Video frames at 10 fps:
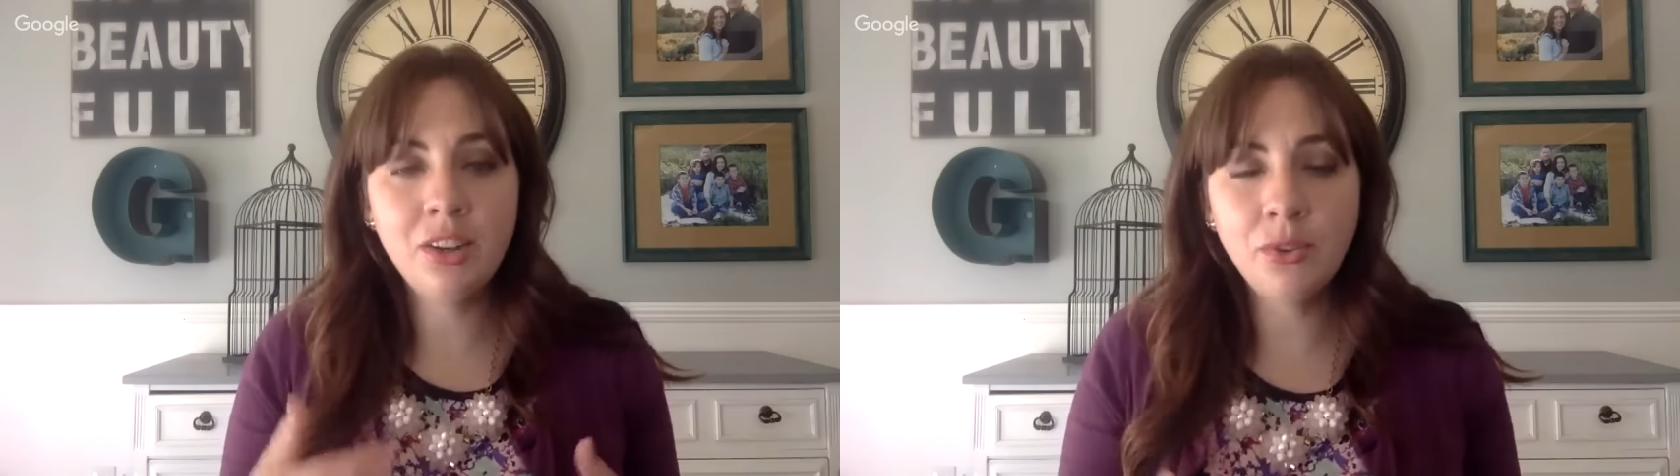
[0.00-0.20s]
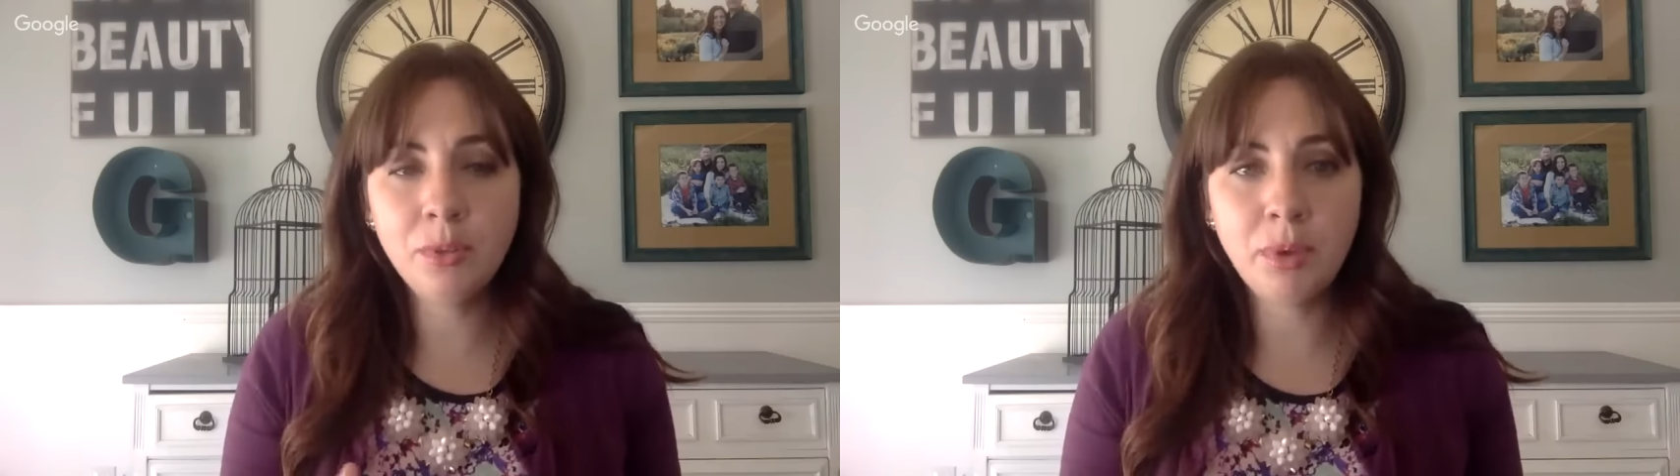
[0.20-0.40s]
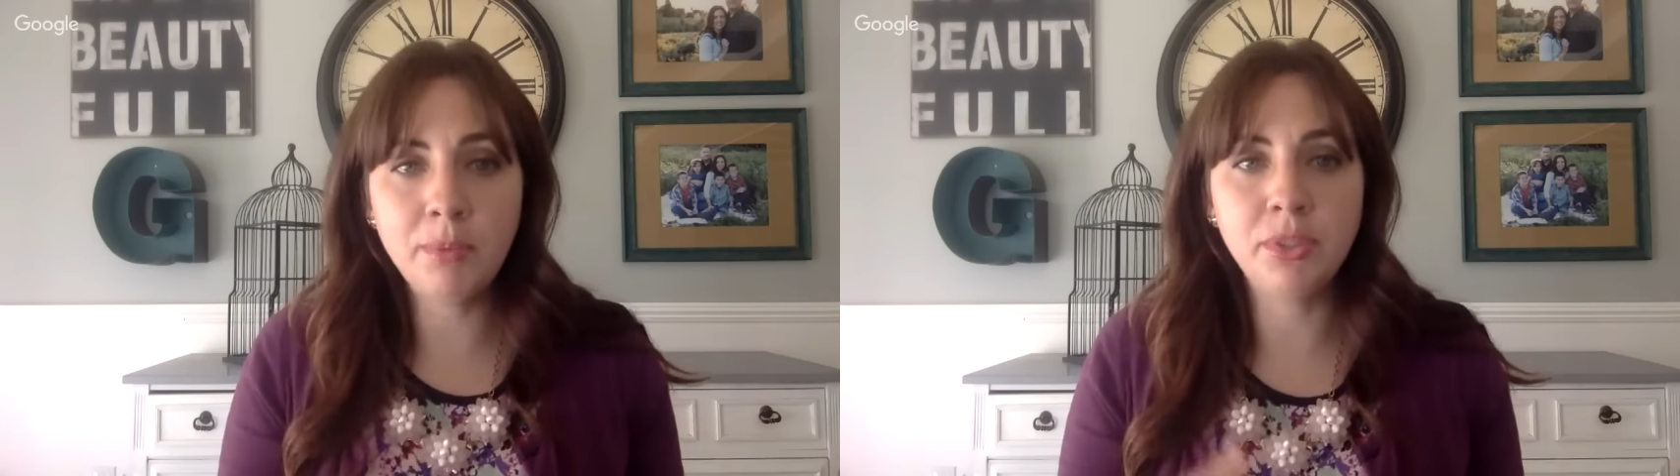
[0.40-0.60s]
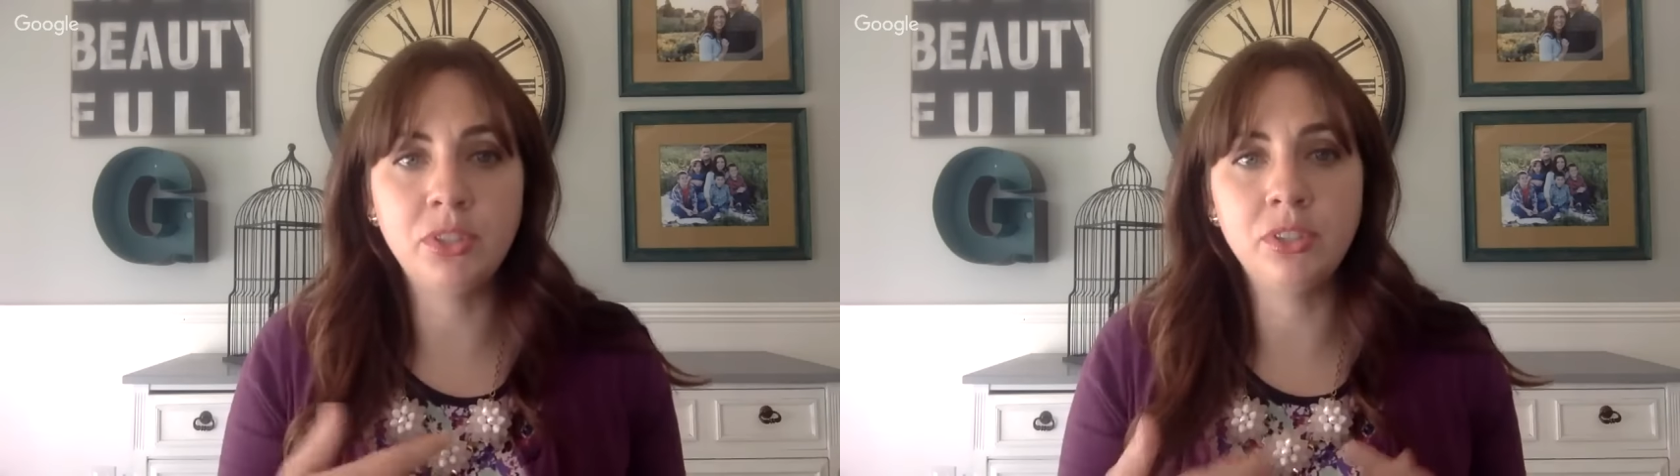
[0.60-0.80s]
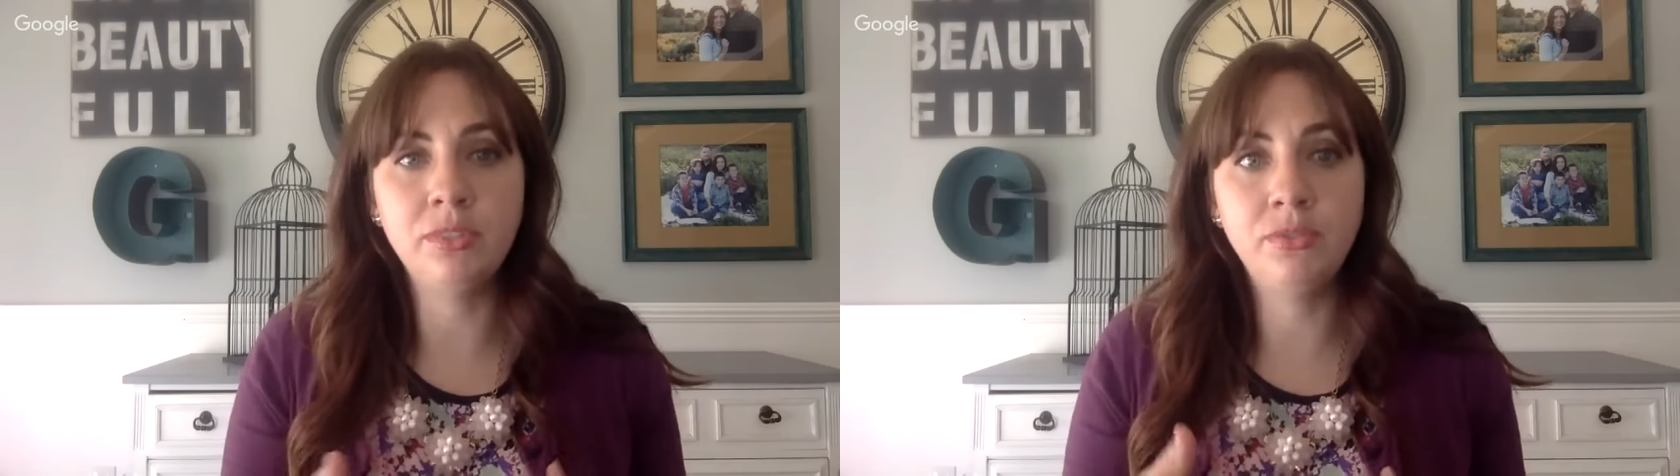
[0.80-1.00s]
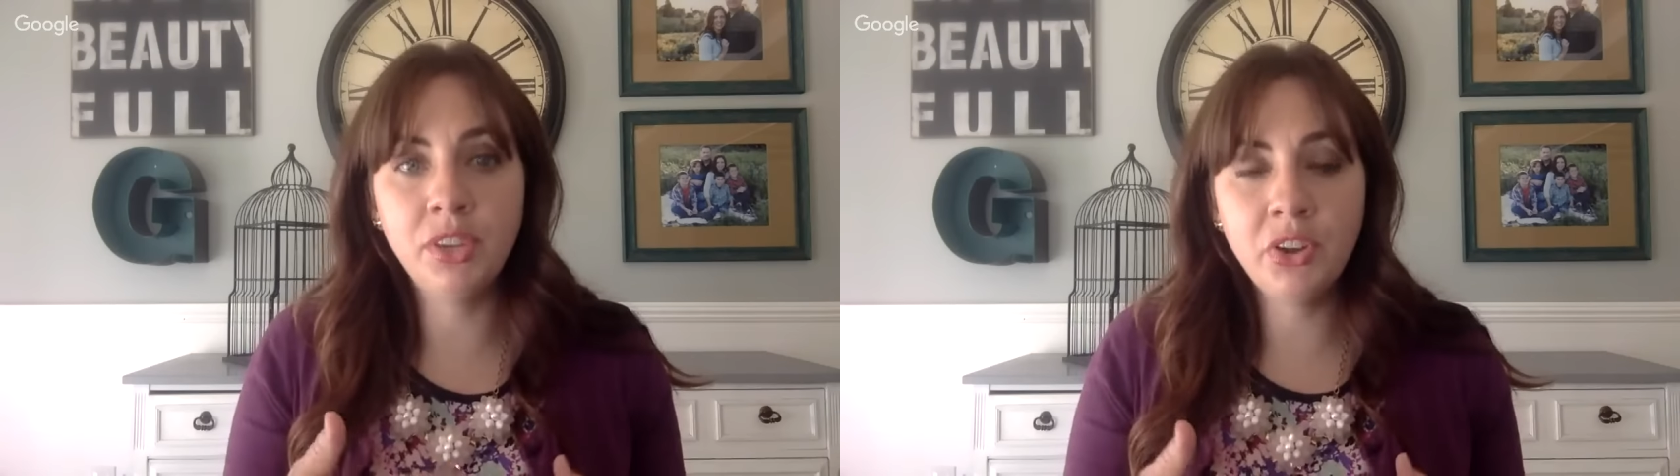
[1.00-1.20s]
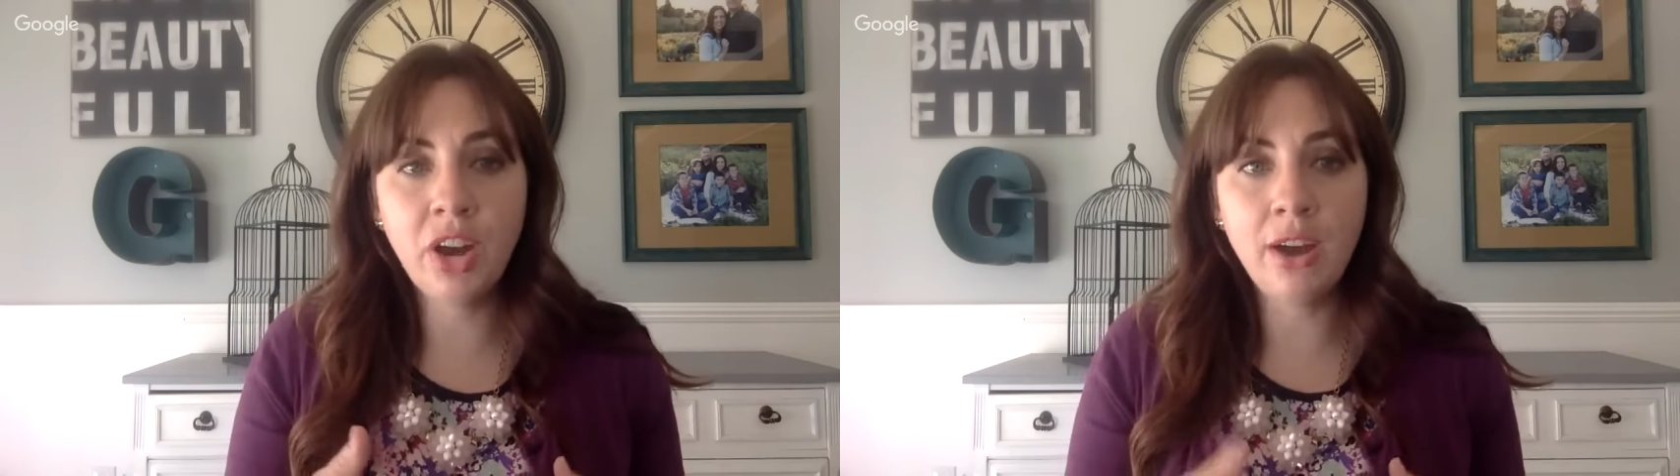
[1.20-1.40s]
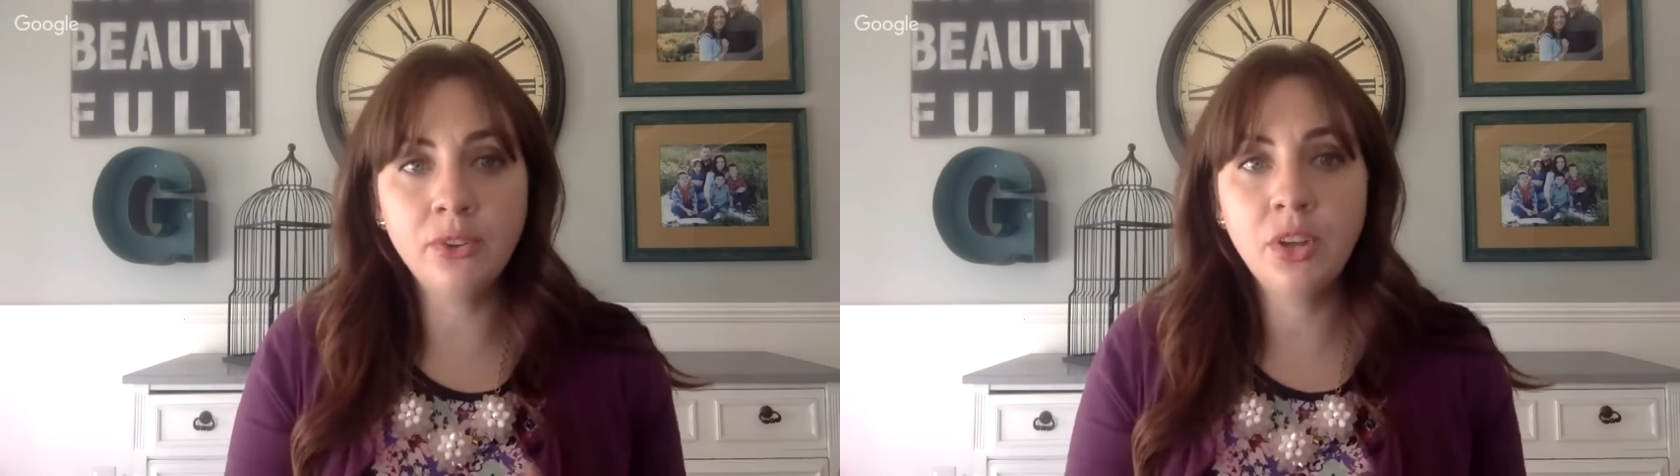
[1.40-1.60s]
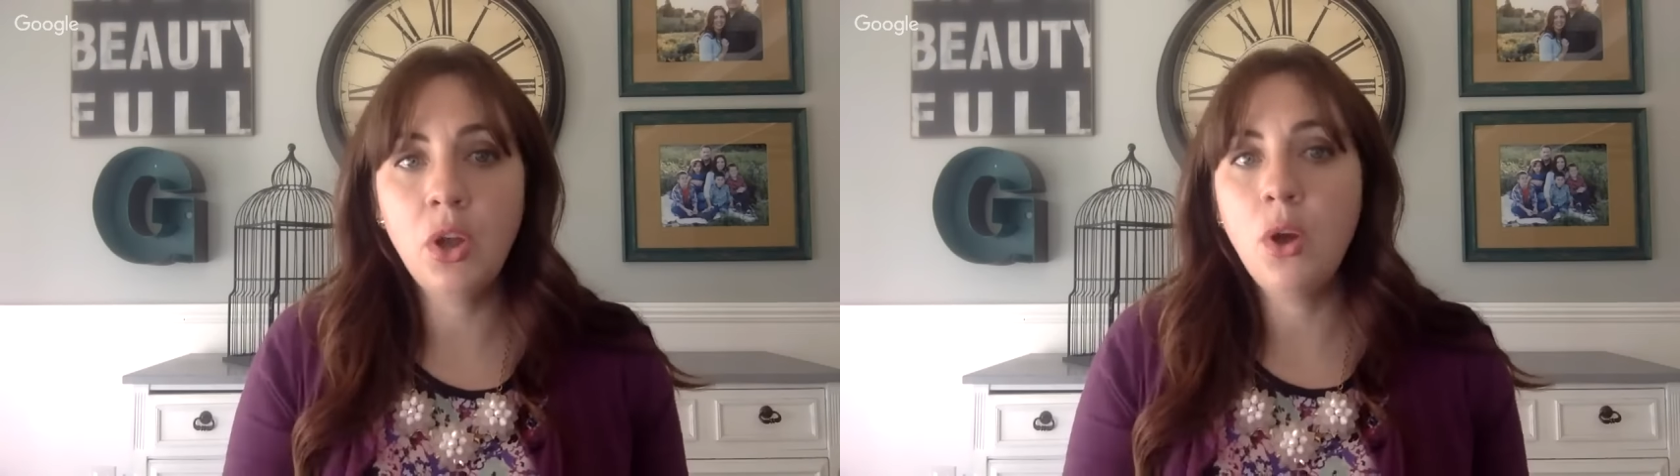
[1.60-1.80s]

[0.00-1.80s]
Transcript: know the publisher, figure out